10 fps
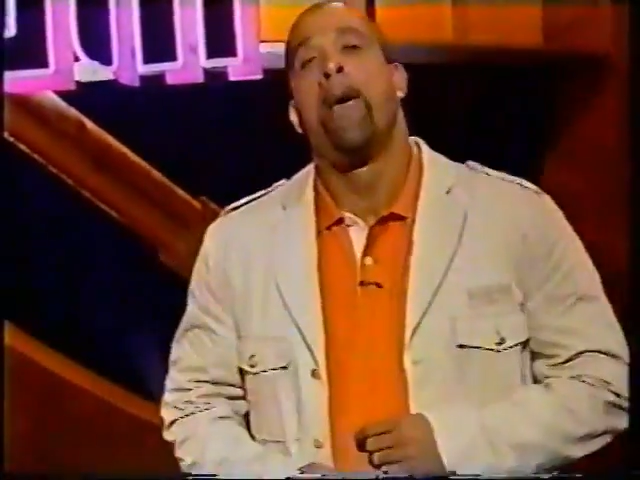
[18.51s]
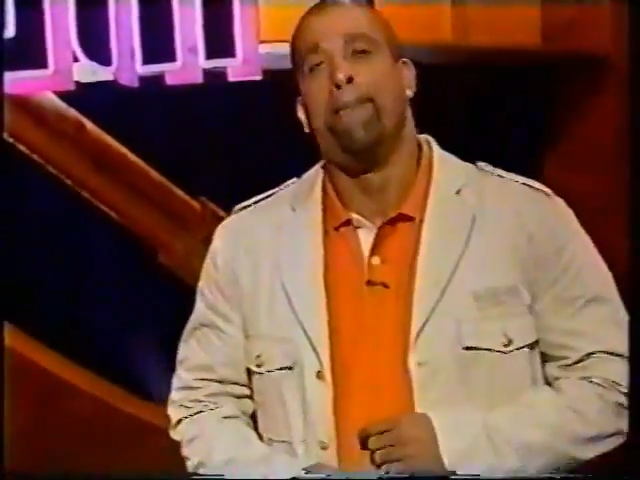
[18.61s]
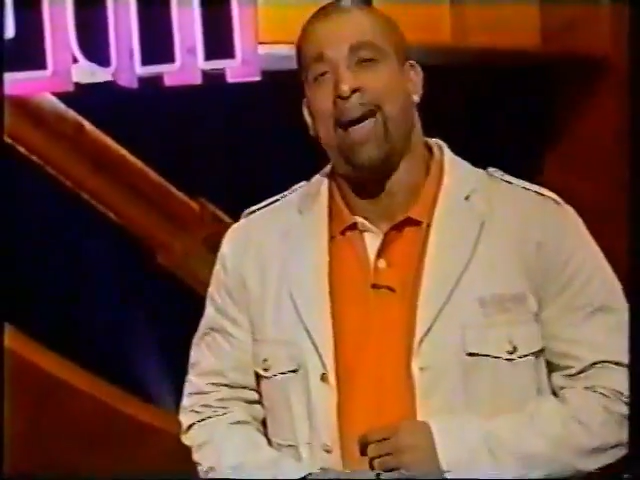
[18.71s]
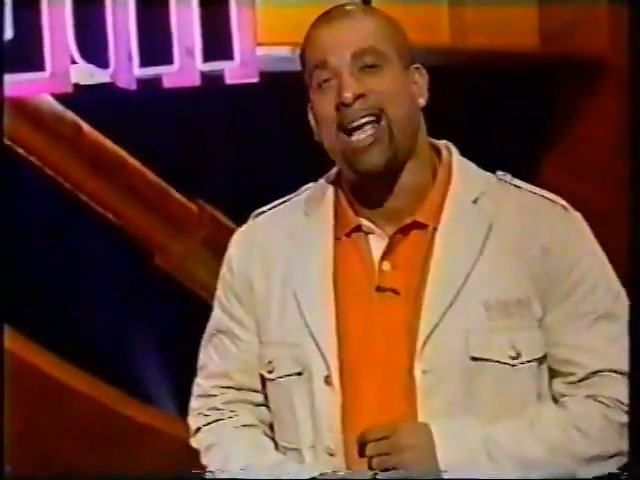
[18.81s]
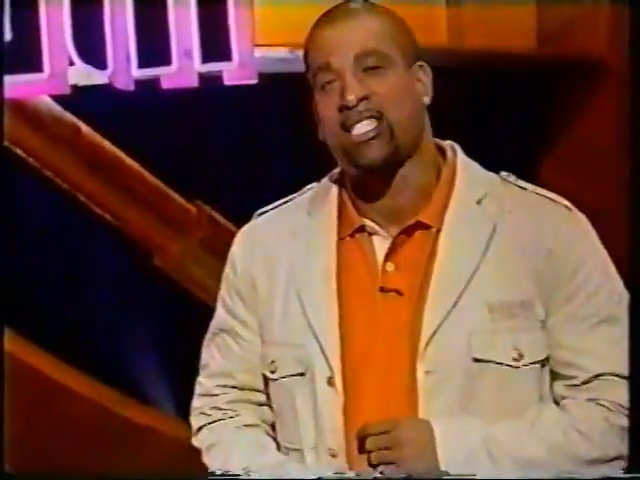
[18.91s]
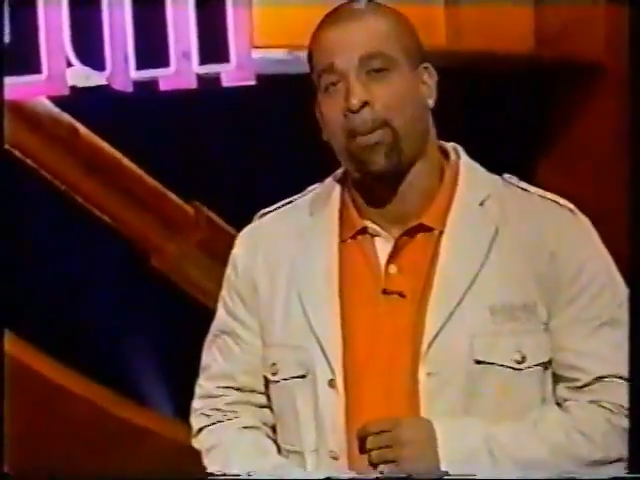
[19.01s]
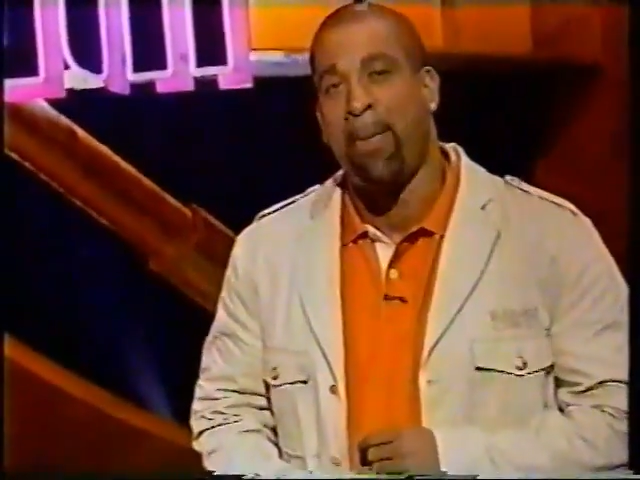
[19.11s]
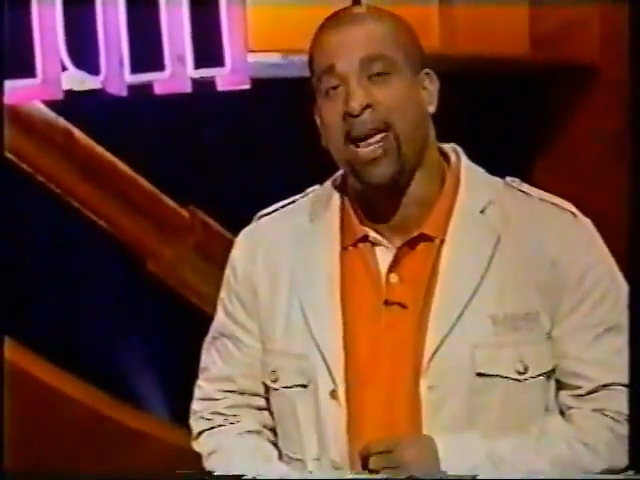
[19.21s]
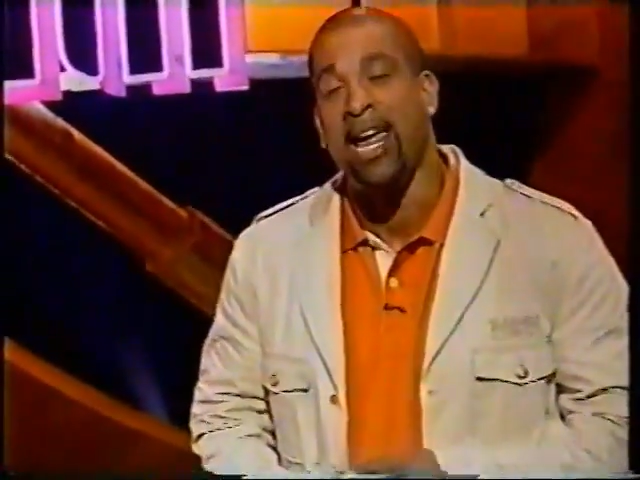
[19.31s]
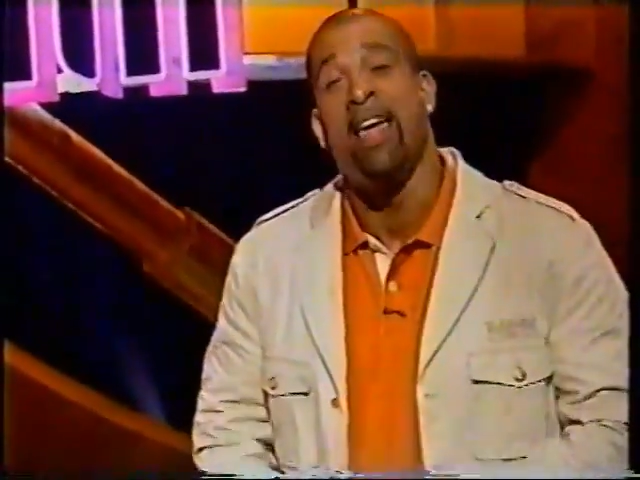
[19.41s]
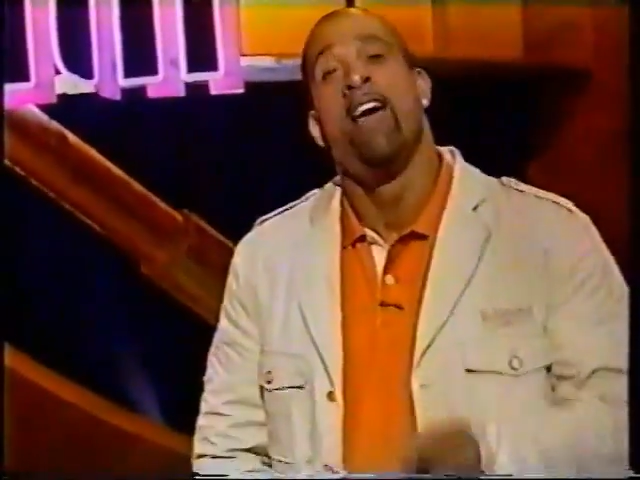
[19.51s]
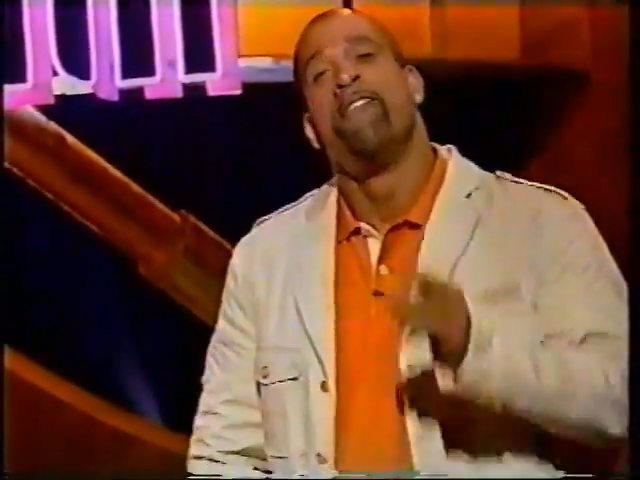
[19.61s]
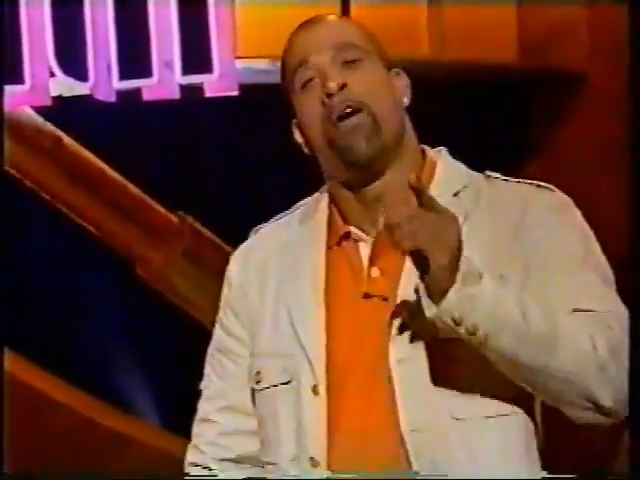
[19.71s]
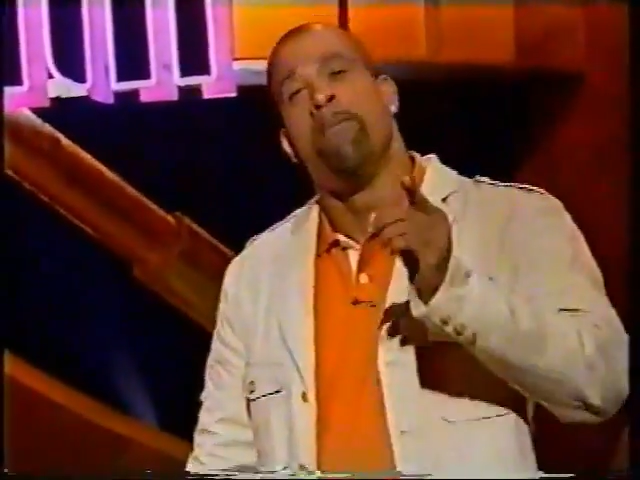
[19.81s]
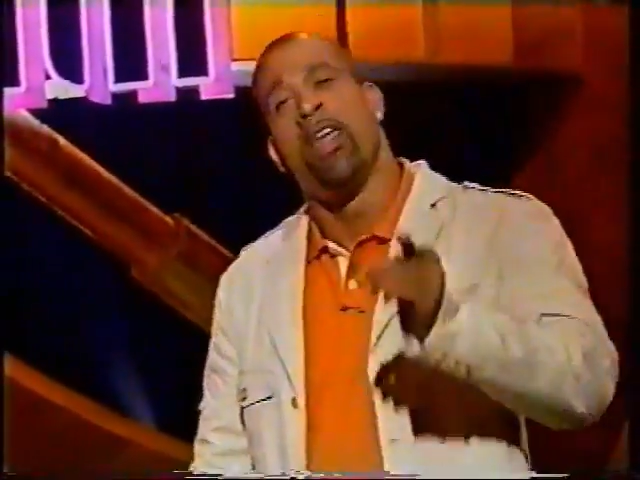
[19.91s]
Master P
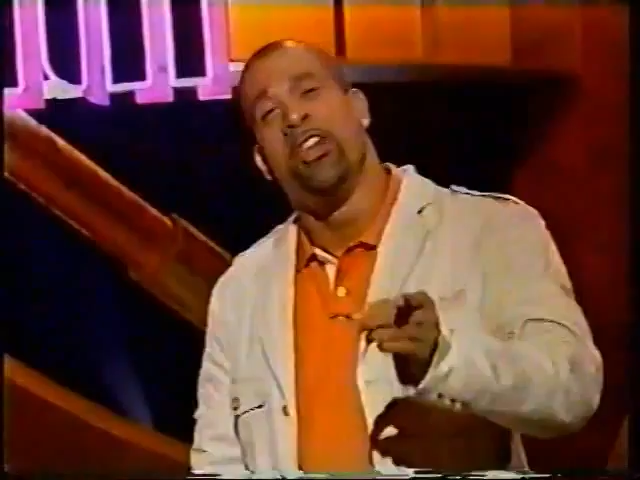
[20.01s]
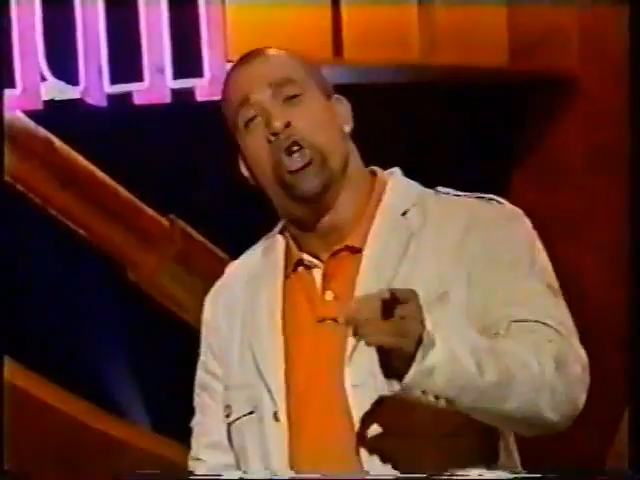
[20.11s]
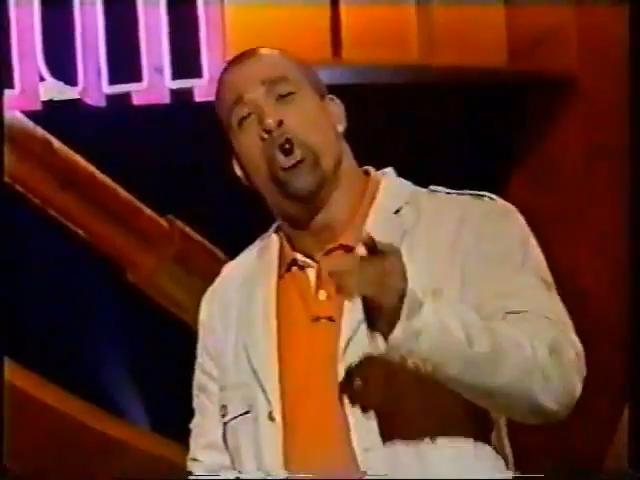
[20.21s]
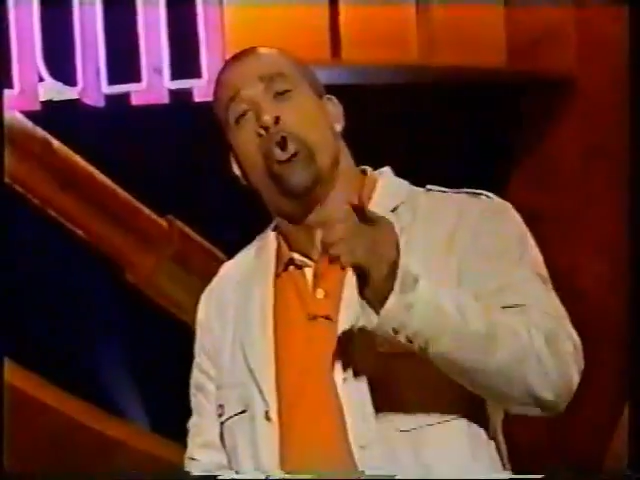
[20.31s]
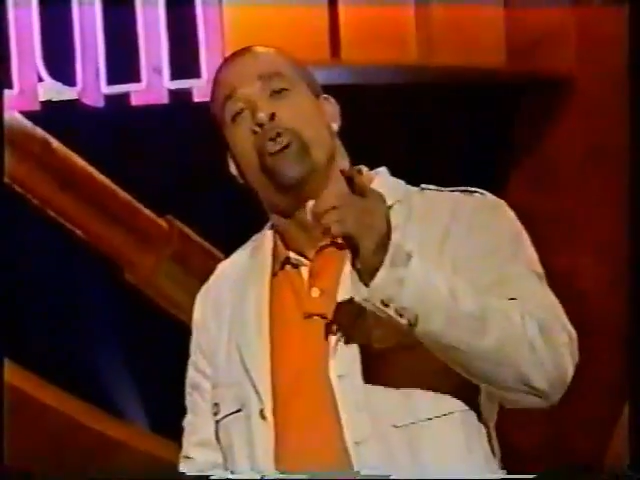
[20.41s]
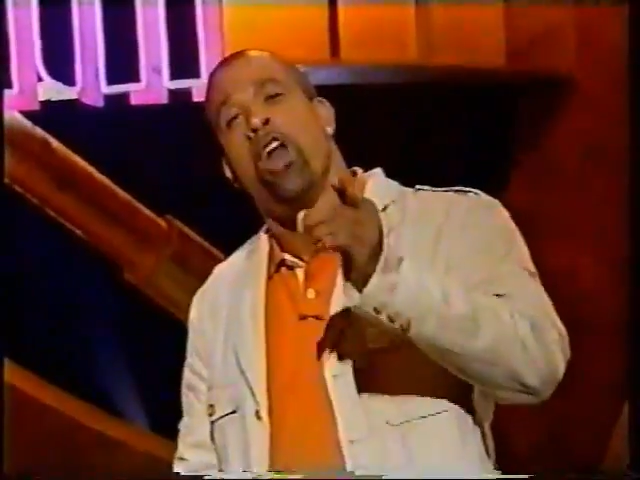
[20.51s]
from the new